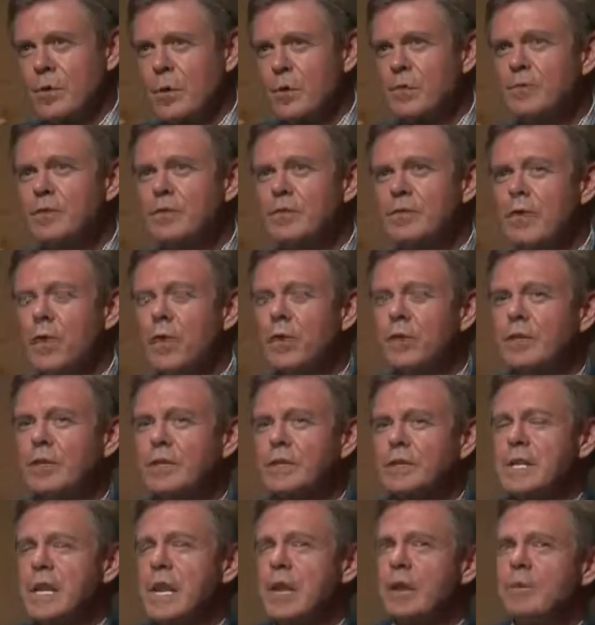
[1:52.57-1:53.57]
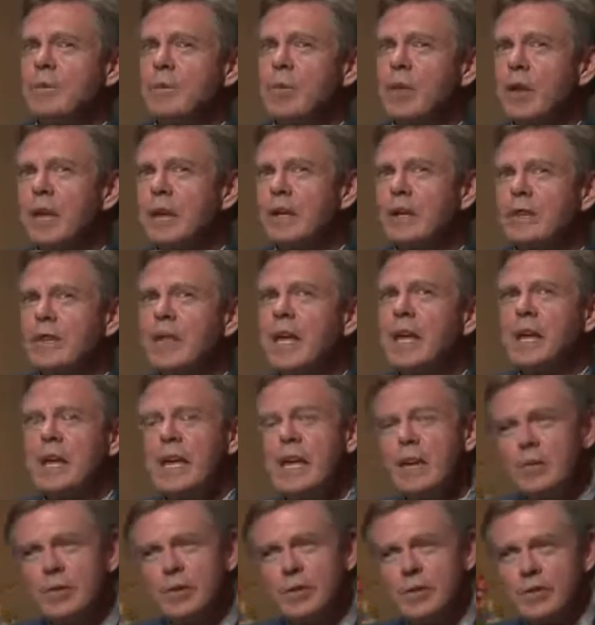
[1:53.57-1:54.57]
Whose fault is that
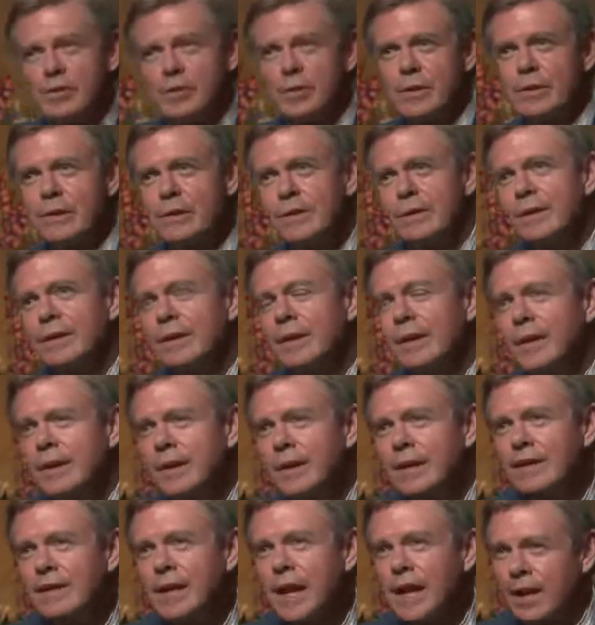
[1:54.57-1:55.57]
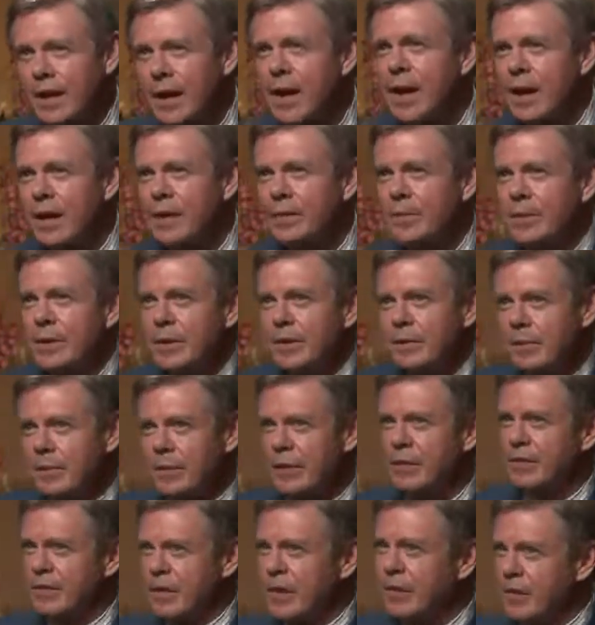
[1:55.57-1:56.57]
imagery dichotomy?
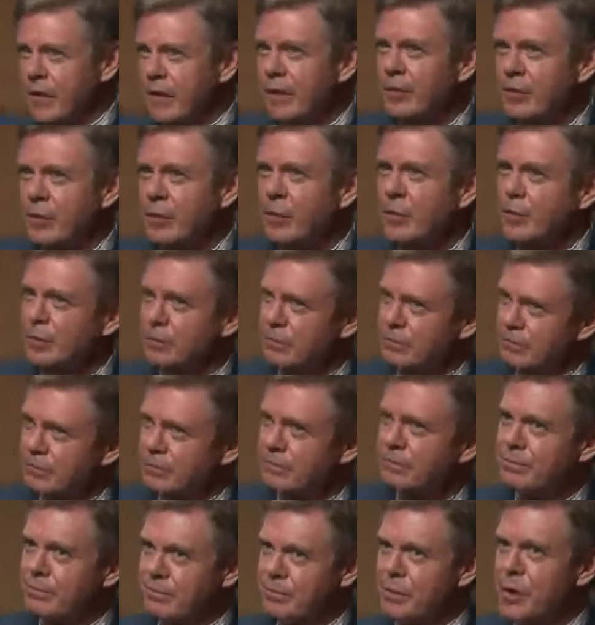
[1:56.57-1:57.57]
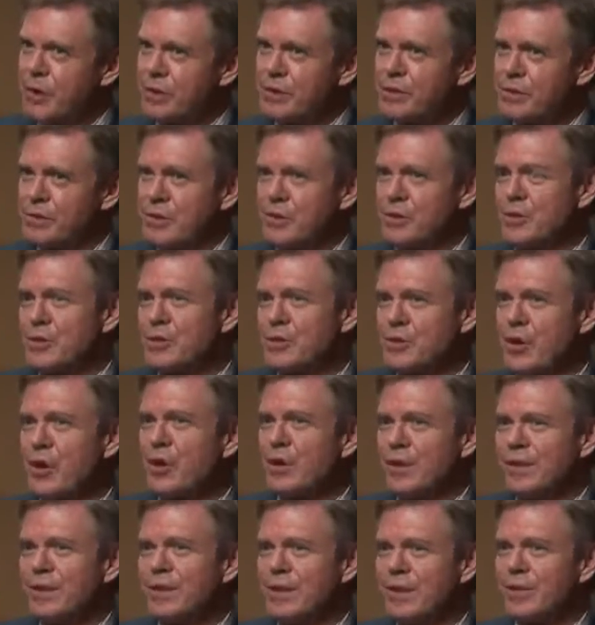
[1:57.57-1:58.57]
Because I think everyone knows what you're
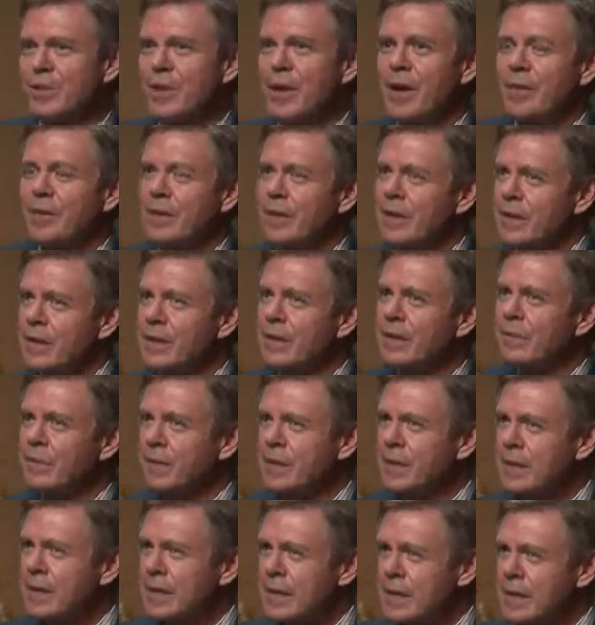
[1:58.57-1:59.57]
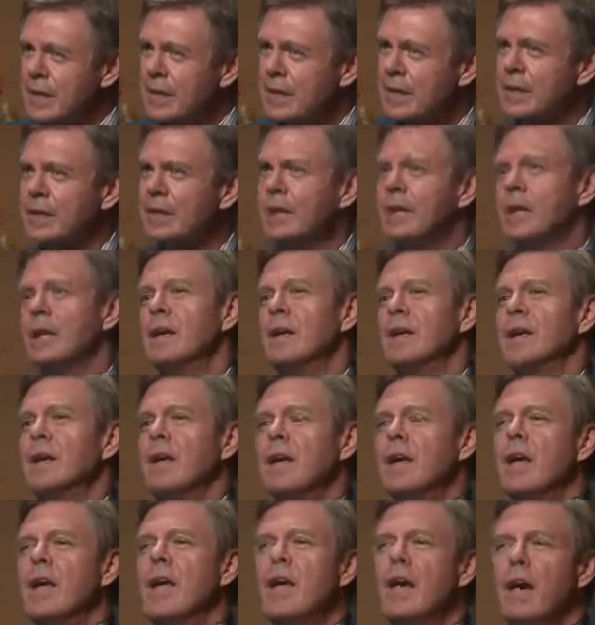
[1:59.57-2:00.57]
talking about, that at the beginning,
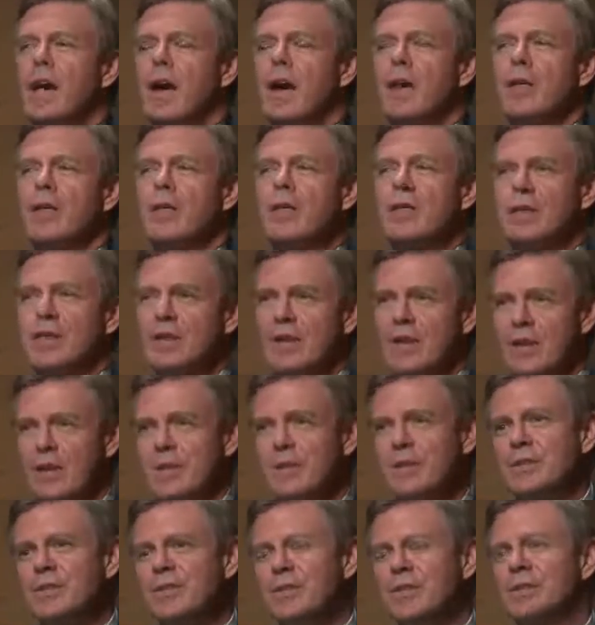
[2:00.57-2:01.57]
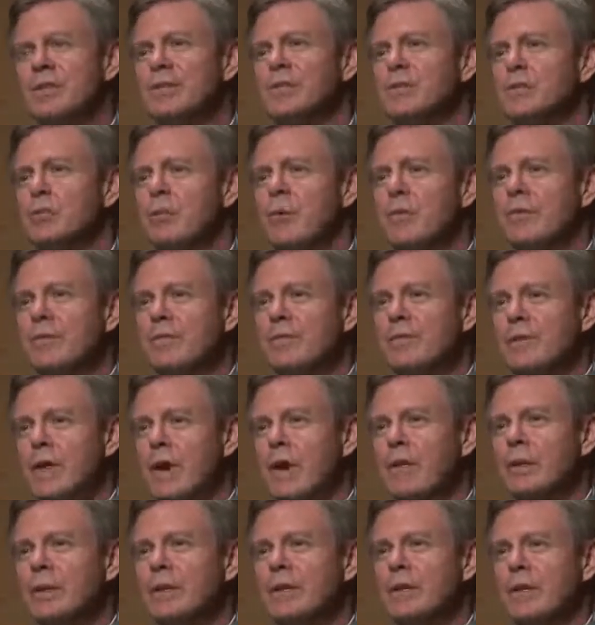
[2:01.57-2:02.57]
the images were very